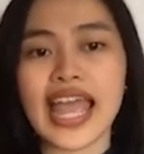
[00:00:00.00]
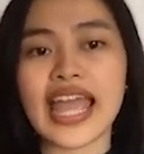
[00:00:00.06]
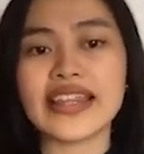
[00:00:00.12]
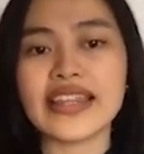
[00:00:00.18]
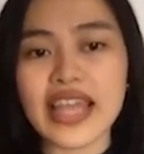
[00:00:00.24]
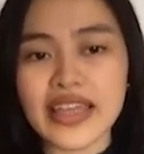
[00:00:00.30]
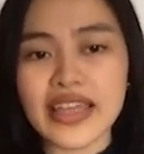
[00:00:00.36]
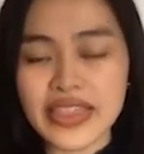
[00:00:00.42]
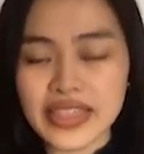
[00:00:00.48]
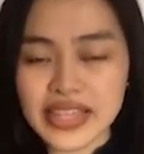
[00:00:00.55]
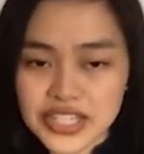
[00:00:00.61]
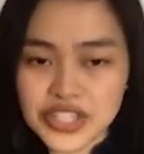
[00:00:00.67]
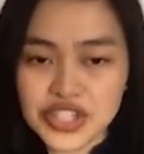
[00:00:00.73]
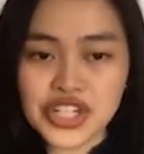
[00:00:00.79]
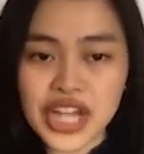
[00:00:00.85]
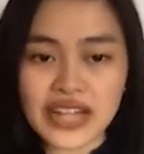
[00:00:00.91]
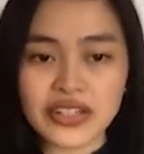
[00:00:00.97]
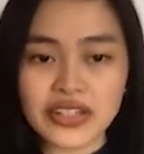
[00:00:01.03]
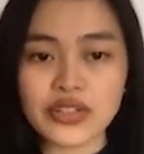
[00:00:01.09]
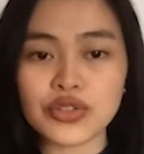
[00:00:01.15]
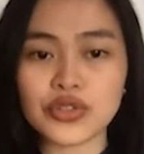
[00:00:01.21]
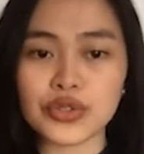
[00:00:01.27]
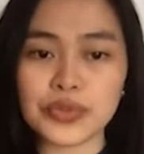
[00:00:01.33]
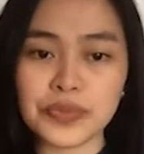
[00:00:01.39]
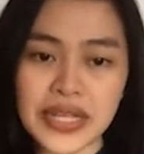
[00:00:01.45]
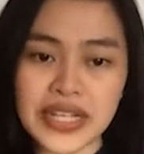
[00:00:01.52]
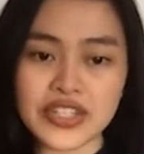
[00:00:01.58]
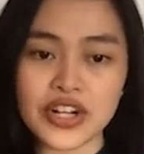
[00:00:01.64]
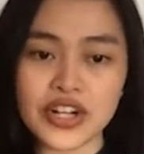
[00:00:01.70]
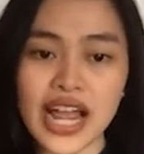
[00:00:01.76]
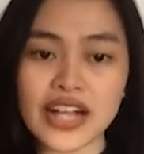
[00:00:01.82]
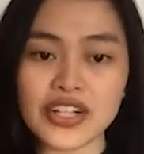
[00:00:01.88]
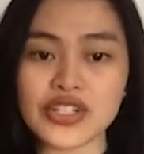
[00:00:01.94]
And these channel groupings
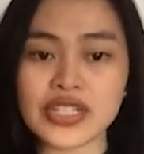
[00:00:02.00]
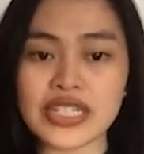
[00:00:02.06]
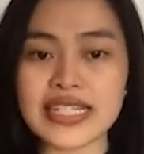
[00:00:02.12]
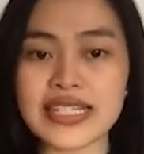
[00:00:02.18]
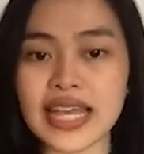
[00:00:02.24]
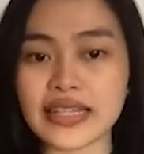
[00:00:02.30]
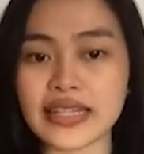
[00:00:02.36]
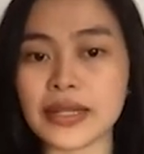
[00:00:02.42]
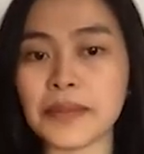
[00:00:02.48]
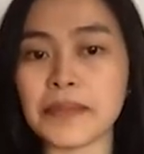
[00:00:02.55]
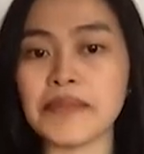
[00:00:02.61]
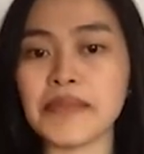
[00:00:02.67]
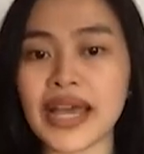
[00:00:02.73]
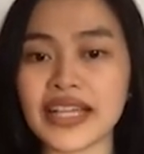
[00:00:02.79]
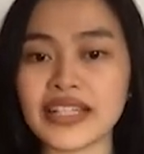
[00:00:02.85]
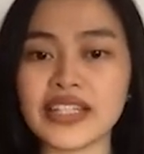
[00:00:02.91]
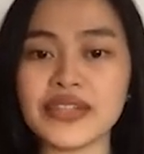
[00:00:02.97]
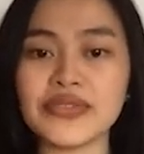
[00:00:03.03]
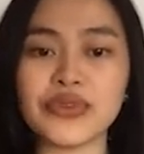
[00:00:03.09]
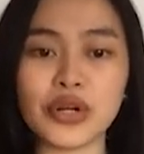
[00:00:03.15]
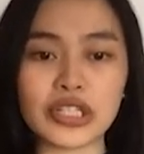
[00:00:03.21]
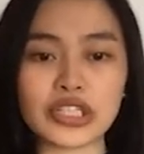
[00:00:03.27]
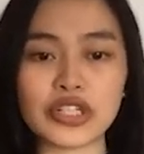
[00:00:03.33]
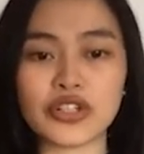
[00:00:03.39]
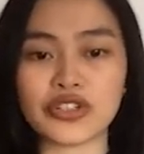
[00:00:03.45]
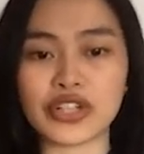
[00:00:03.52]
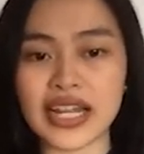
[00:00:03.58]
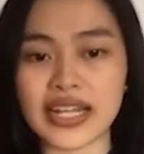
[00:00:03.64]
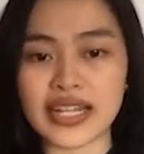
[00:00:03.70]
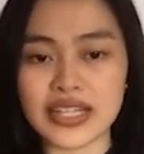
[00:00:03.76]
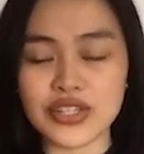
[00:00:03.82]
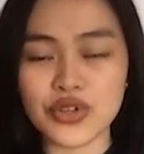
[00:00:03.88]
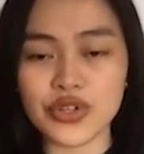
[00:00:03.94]
are actually set up by default
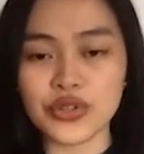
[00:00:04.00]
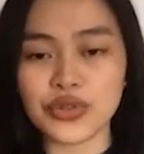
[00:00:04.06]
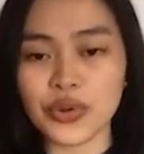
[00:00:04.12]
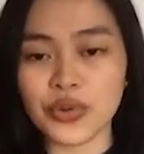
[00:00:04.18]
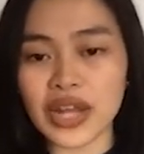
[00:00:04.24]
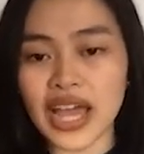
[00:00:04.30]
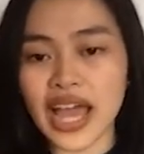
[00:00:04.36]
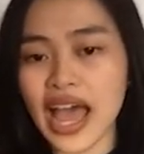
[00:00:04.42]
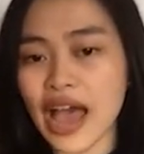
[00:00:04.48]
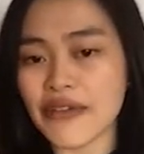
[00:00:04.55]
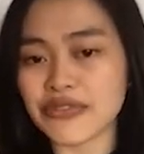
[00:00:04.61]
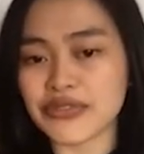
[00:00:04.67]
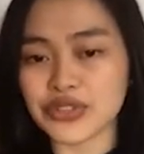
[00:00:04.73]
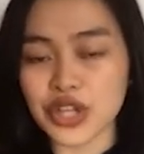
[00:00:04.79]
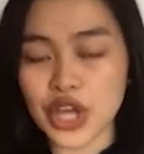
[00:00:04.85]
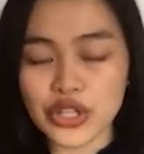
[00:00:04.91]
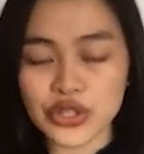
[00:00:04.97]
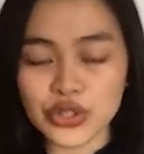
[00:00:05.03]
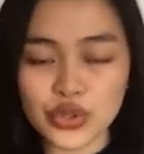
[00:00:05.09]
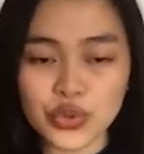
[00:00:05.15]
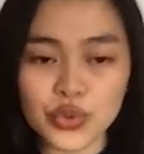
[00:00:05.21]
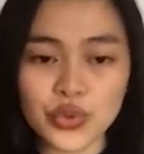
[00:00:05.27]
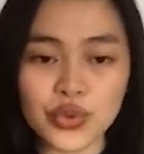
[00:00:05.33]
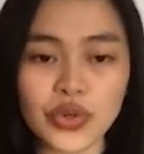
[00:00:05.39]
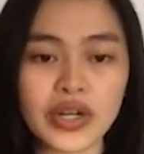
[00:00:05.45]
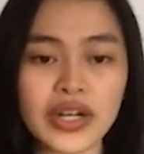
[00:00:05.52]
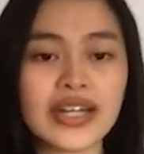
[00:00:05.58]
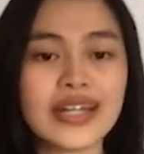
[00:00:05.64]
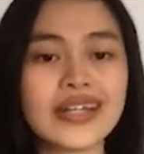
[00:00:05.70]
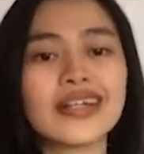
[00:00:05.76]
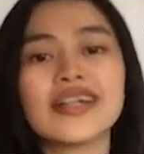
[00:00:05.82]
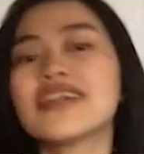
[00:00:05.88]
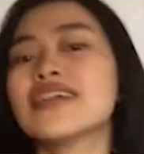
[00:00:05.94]
already. So you don't have to
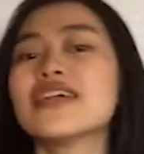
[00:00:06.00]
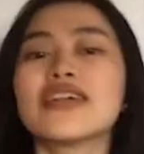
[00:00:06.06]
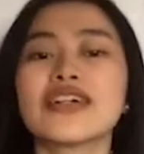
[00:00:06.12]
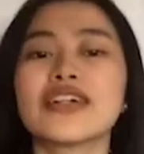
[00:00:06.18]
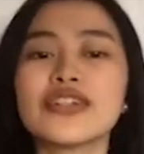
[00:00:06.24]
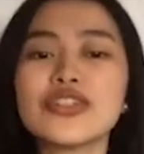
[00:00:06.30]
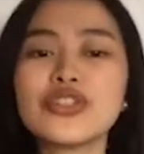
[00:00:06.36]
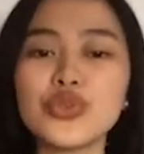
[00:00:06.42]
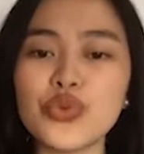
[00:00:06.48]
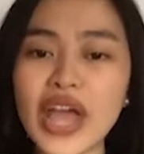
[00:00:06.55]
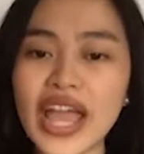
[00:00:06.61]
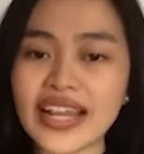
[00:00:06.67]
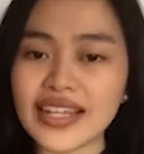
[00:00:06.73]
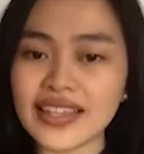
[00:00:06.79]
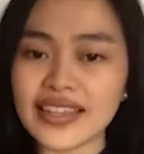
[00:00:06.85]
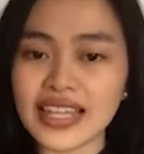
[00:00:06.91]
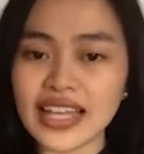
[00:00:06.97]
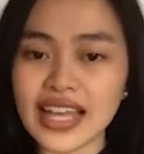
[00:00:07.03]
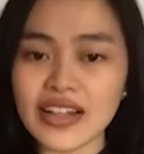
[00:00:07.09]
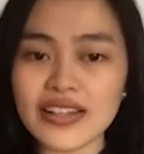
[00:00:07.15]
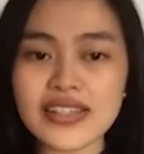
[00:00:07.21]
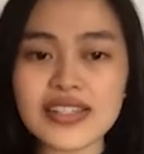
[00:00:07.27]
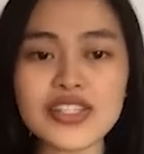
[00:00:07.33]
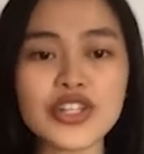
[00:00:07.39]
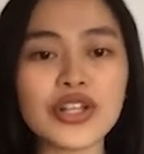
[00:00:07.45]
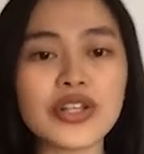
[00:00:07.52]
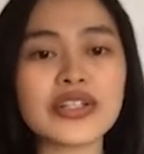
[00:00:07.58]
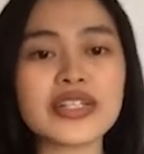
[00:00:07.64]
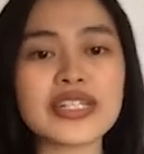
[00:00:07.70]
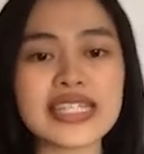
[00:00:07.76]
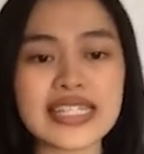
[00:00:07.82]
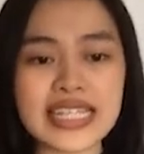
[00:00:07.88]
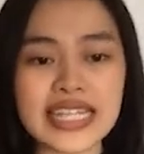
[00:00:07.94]
do anything else. You'll
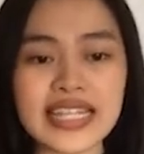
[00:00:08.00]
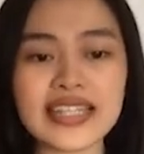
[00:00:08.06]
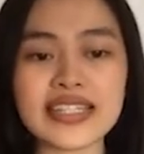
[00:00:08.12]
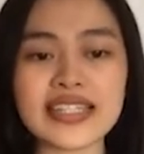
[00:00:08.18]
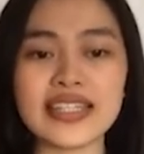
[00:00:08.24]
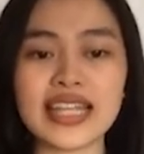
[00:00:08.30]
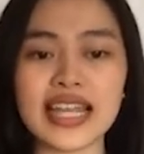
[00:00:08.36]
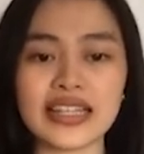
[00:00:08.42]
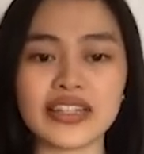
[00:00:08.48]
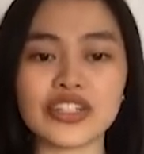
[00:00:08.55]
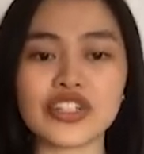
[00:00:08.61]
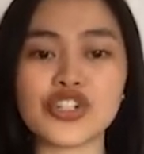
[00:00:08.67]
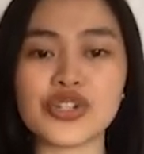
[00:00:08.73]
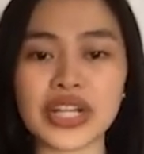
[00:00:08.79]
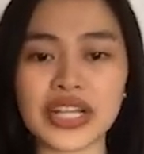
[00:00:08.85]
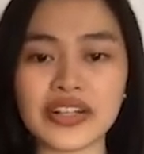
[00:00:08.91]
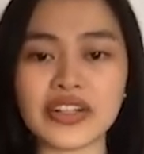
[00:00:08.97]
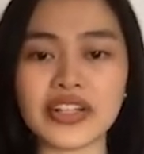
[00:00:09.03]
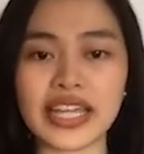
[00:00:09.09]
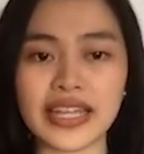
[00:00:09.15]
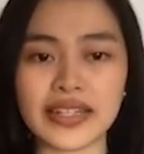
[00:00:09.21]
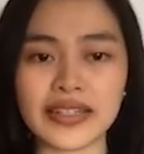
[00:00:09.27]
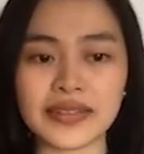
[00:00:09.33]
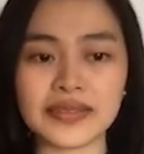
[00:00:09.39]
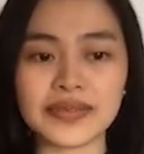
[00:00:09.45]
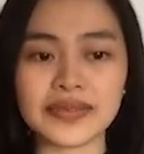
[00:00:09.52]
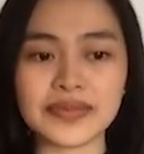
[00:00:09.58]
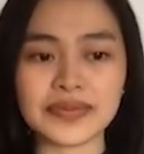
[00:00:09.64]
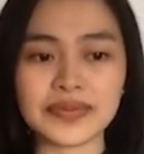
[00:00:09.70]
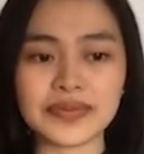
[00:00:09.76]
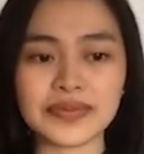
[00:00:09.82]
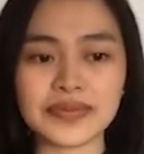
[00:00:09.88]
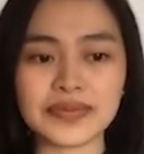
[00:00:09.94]
see this data trickle in.
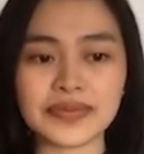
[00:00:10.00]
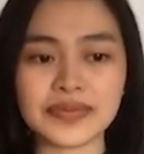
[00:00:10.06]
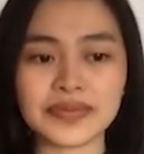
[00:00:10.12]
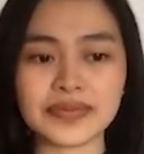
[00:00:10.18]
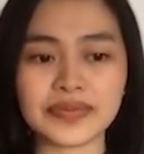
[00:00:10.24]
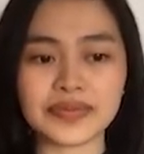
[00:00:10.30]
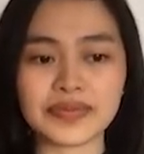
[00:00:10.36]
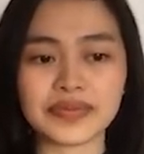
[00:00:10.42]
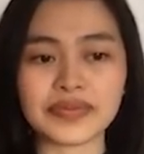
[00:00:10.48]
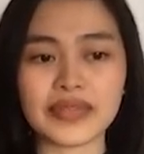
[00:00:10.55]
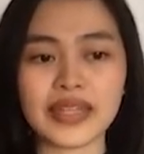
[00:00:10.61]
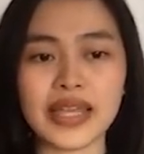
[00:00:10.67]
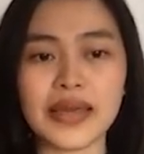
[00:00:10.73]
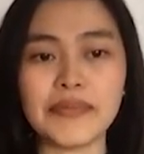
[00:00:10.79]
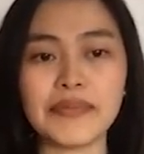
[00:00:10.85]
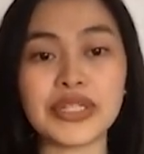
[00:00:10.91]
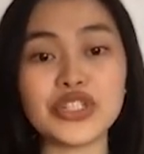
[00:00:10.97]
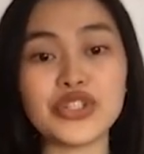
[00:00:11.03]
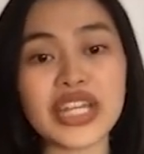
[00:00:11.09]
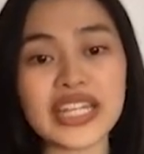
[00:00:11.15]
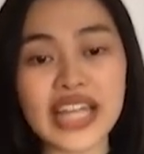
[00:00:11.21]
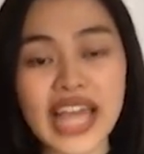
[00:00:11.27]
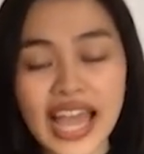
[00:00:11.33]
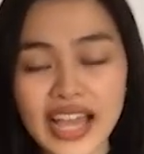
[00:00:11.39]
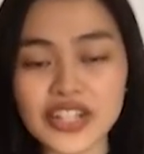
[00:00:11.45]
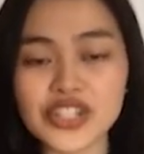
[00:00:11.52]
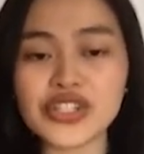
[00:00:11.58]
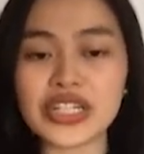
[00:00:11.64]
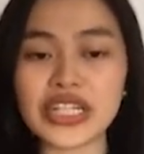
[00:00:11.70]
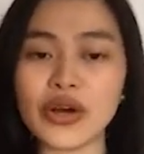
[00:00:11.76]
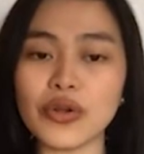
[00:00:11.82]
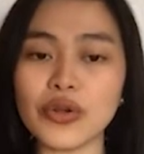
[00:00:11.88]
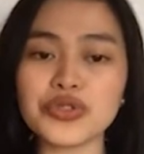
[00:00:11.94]
But you can
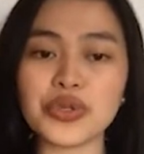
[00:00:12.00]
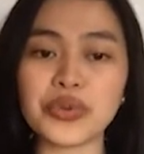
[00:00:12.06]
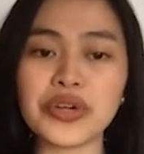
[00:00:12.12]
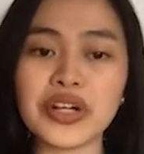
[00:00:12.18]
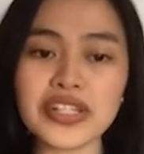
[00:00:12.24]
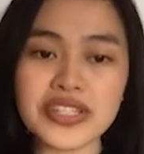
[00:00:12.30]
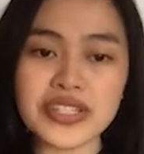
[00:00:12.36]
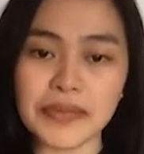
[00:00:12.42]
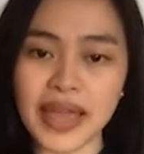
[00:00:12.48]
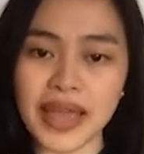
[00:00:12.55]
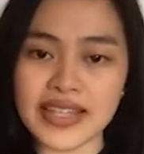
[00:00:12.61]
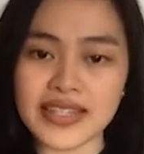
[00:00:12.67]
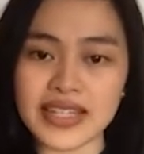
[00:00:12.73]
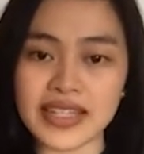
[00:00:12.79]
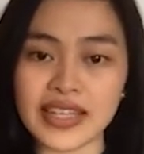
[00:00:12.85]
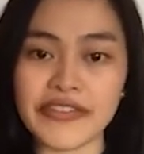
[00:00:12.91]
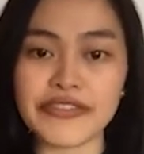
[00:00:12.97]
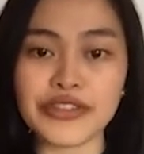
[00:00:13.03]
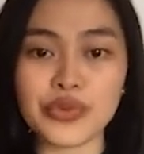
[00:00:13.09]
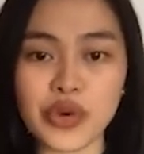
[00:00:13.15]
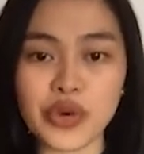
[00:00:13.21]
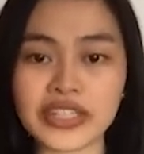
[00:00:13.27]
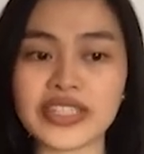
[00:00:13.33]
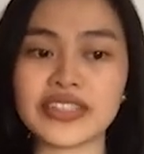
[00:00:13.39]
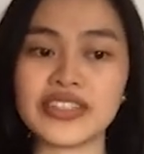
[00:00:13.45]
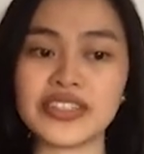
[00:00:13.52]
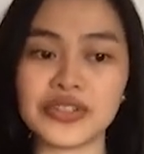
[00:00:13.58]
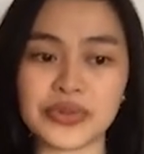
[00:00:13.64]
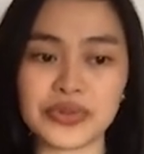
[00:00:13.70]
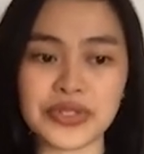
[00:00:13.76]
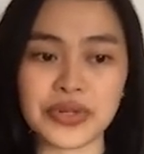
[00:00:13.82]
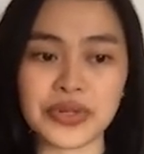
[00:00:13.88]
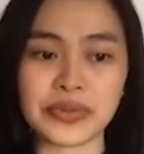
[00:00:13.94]
actually also customize it if you wanted to
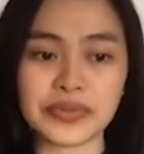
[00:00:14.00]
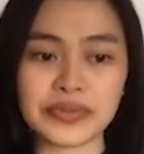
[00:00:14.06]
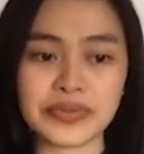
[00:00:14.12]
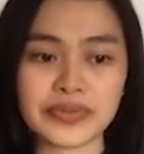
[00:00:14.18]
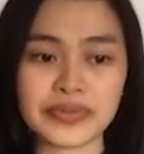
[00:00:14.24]
do so.